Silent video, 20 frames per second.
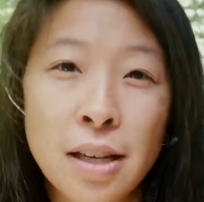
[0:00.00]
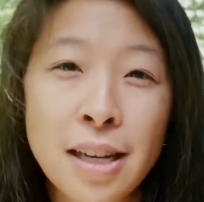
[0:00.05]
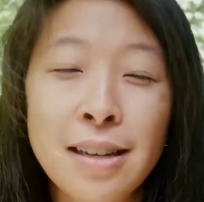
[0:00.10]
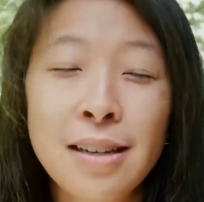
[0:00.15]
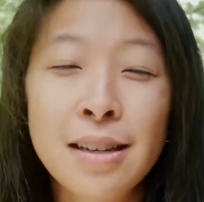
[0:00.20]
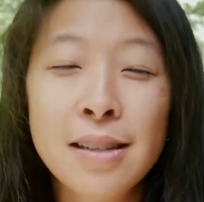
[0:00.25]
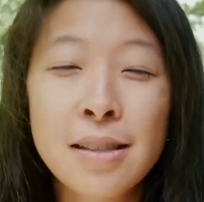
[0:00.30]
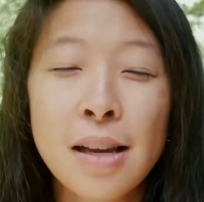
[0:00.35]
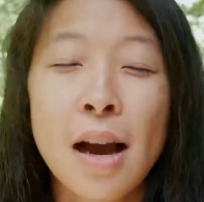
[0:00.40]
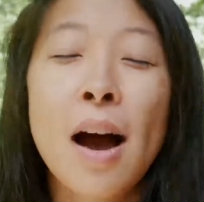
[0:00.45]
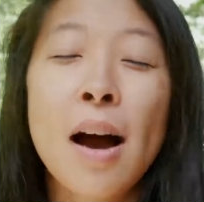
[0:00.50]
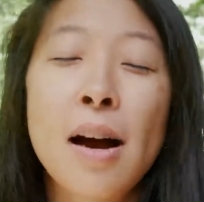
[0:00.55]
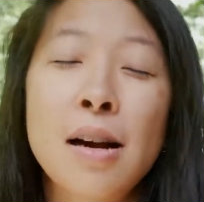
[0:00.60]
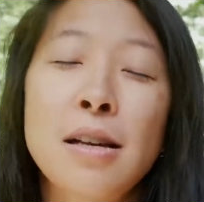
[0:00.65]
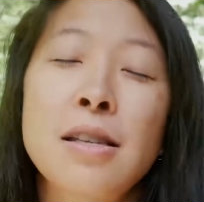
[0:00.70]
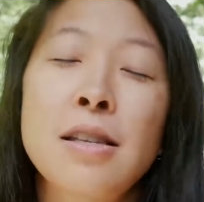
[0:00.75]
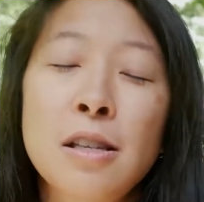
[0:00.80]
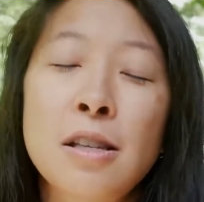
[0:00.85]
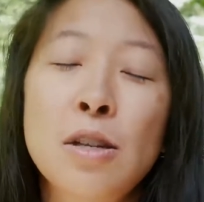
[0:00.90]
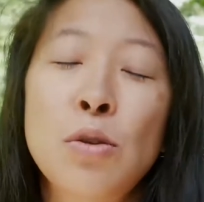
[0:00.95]
It is
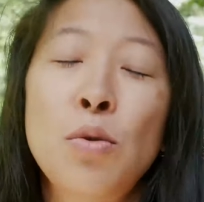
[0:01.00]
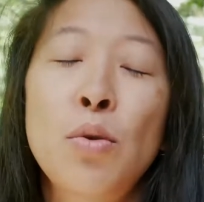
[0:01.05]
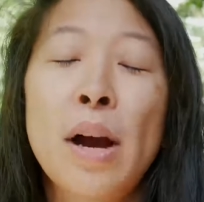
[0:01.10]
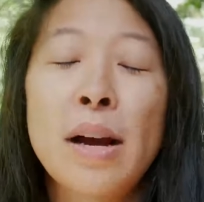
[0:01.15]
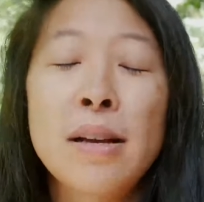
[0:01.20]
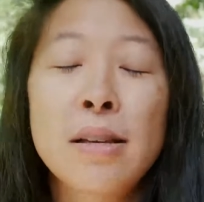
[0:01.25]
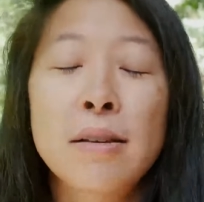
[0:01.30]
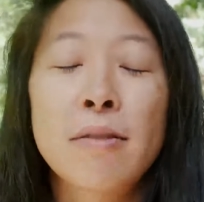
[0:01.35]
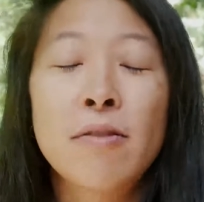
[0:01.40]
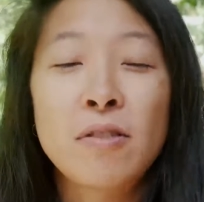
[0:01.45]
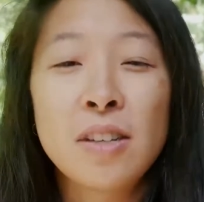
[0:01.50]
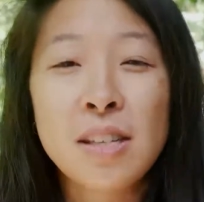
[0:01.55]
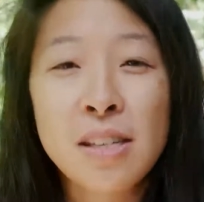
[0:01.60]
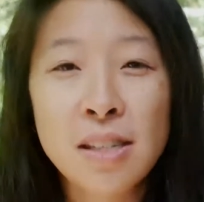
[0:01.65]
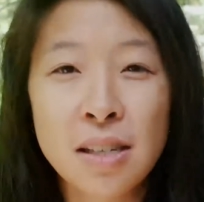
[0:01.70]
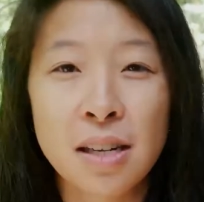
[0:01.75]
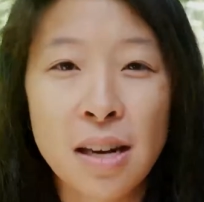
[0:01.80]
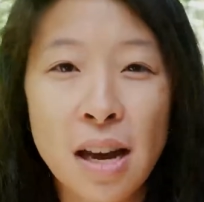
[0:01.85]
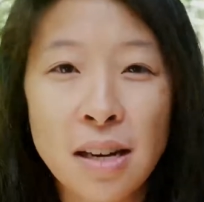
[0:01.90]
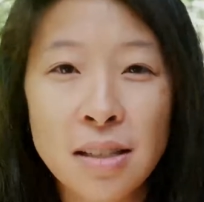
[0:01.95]
us who has
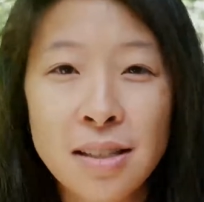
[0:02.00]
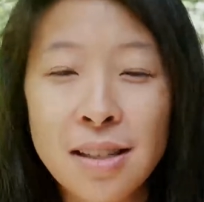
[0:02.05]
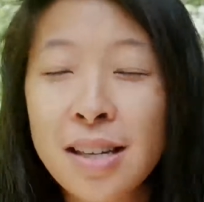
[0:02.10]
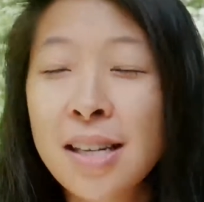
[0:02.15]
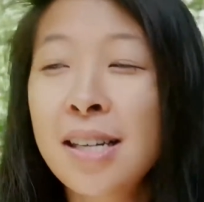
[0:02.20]
disconnected.